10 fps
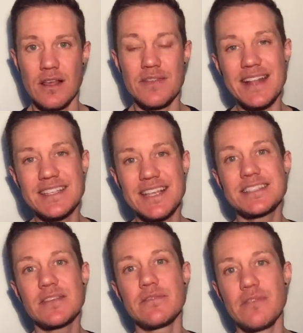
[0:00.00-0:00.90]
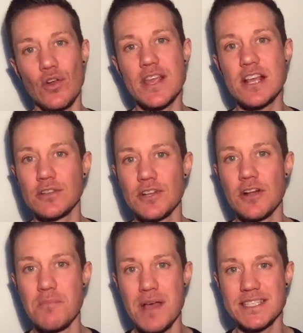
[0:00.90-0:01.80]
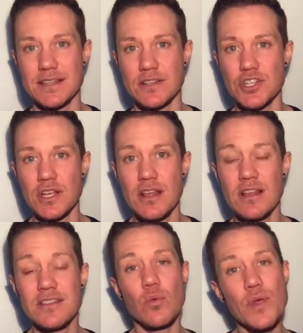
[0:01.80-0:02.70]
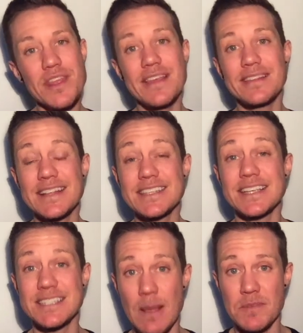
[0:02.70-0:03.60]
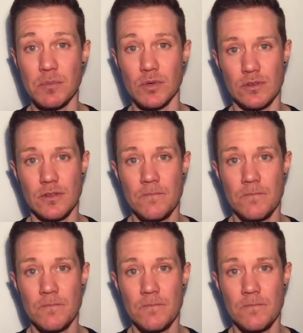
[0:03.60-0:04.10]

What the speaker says: that sends a very clear message that we think that's acceptable.